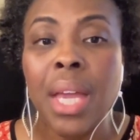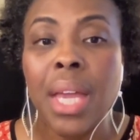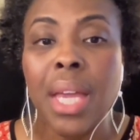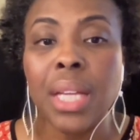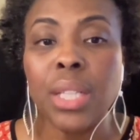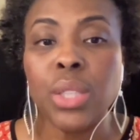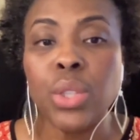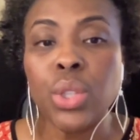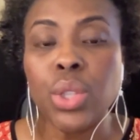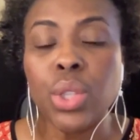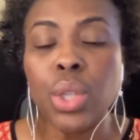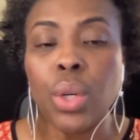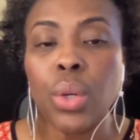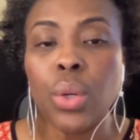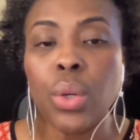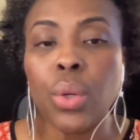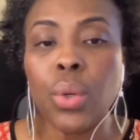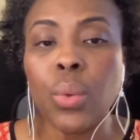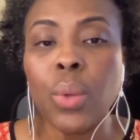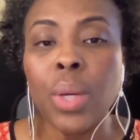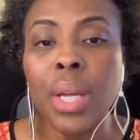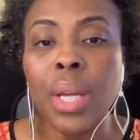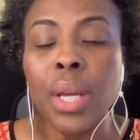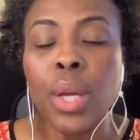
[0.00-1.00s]
And
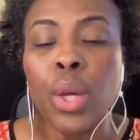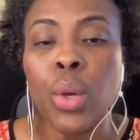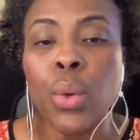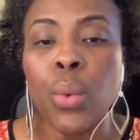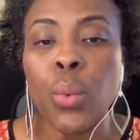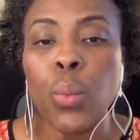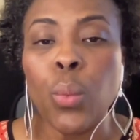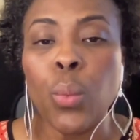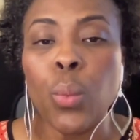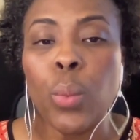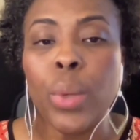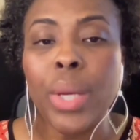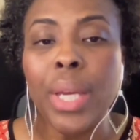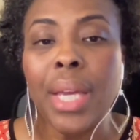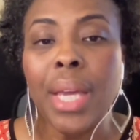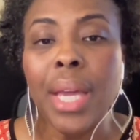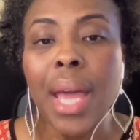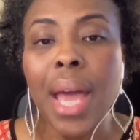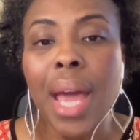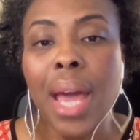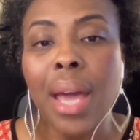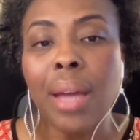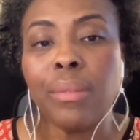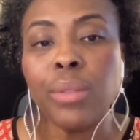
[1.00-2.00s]
so we
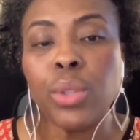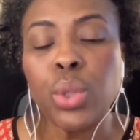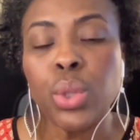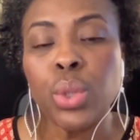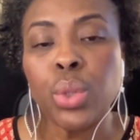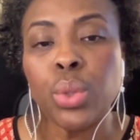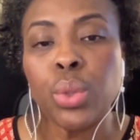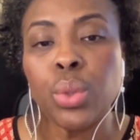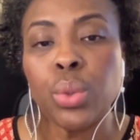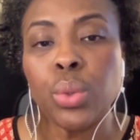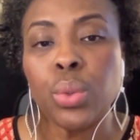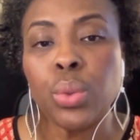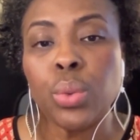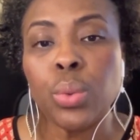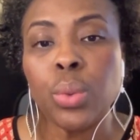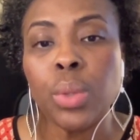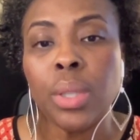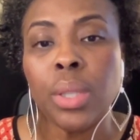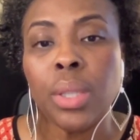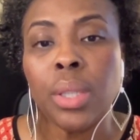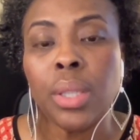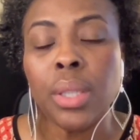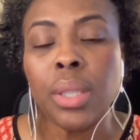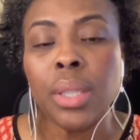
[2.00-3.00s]
have to
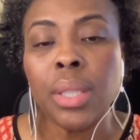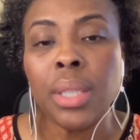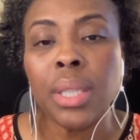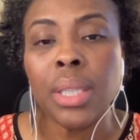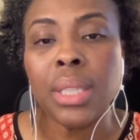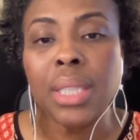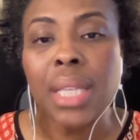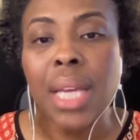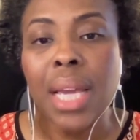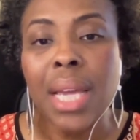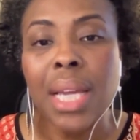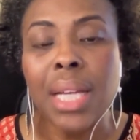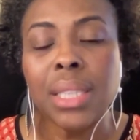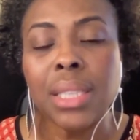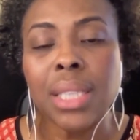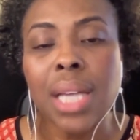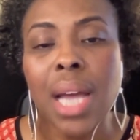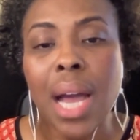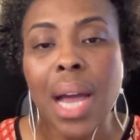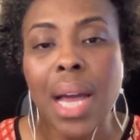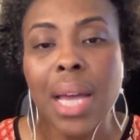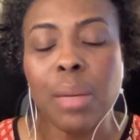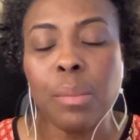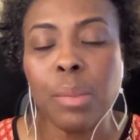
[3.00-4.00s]
take
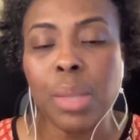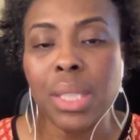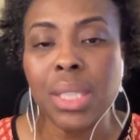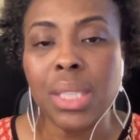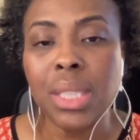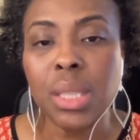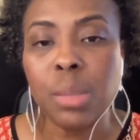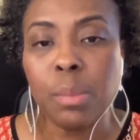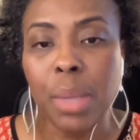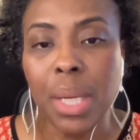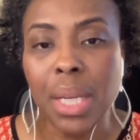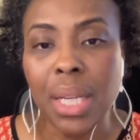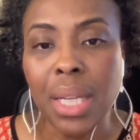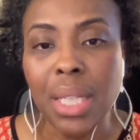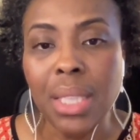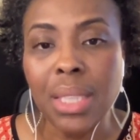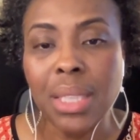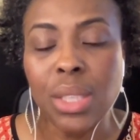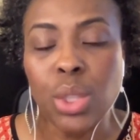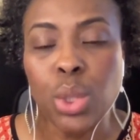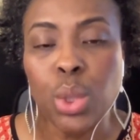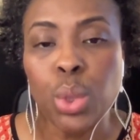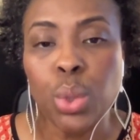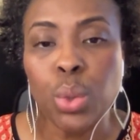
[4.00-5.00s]
time and
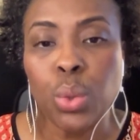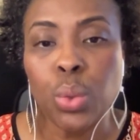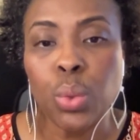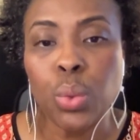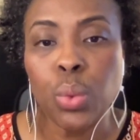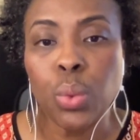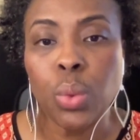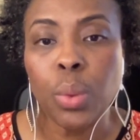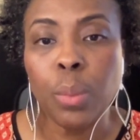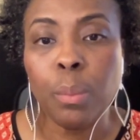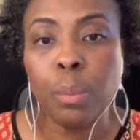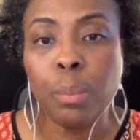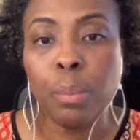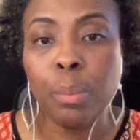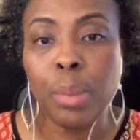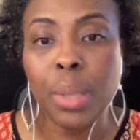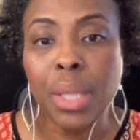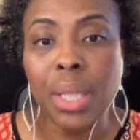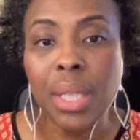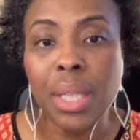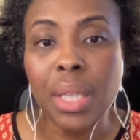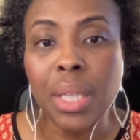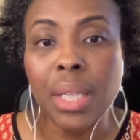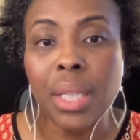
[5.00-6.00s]
space to
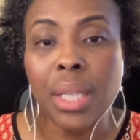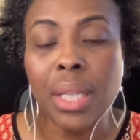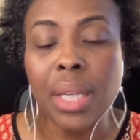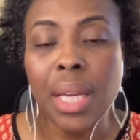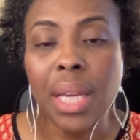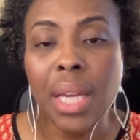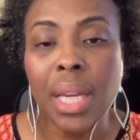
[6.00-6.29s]
be,